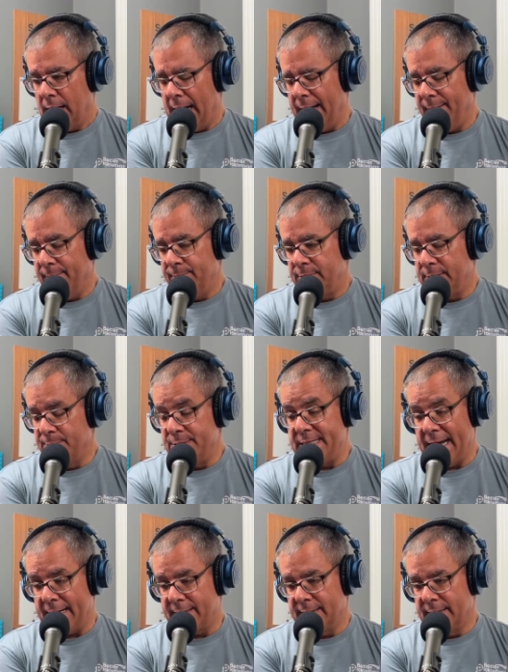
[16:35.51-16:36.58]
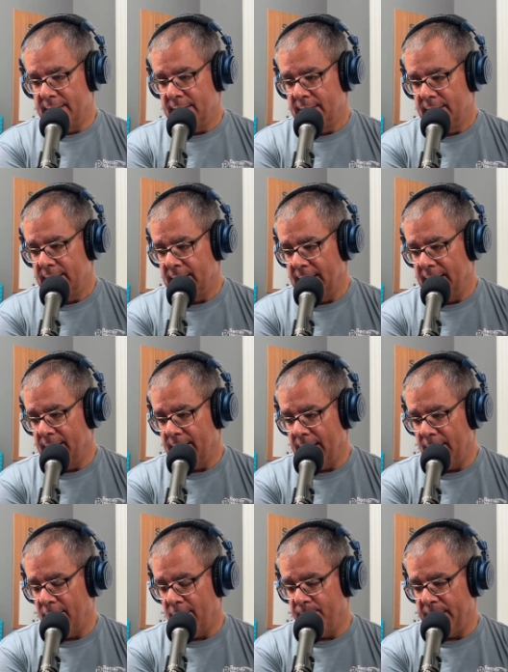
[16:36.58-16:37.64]
am subjected, and
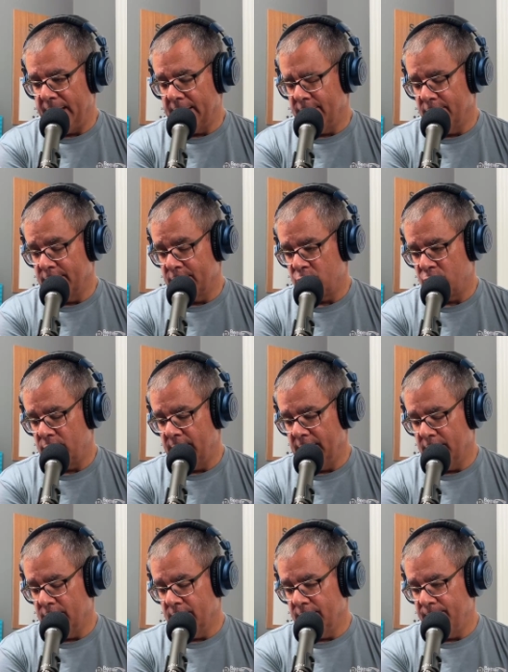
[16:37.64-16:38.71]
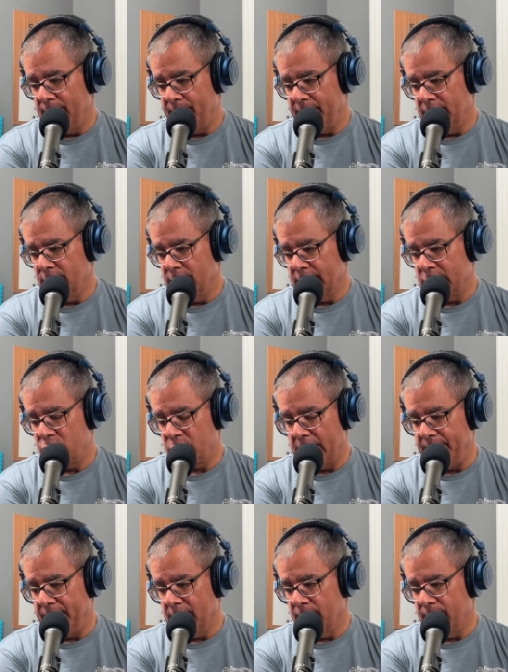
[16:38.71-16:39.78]
I know I'm being maybe a little
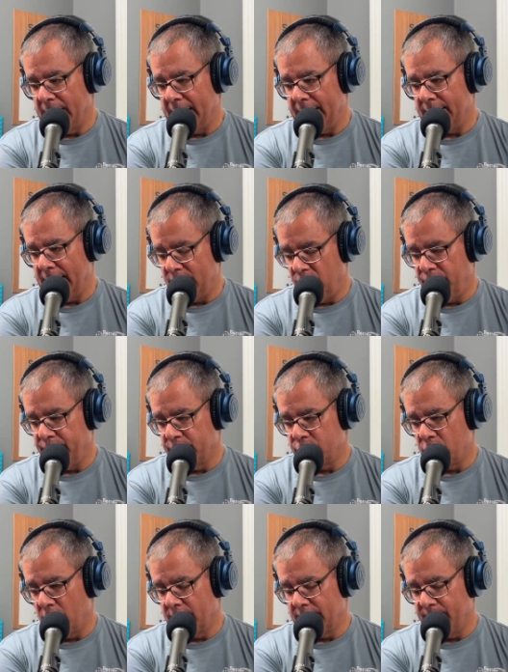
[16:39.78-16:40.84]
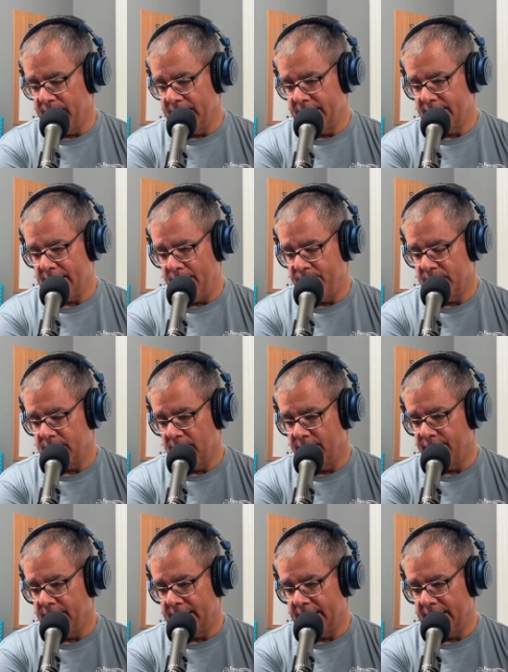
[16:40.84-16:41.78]
extreme here, but I do feel strongly about this type of stuff.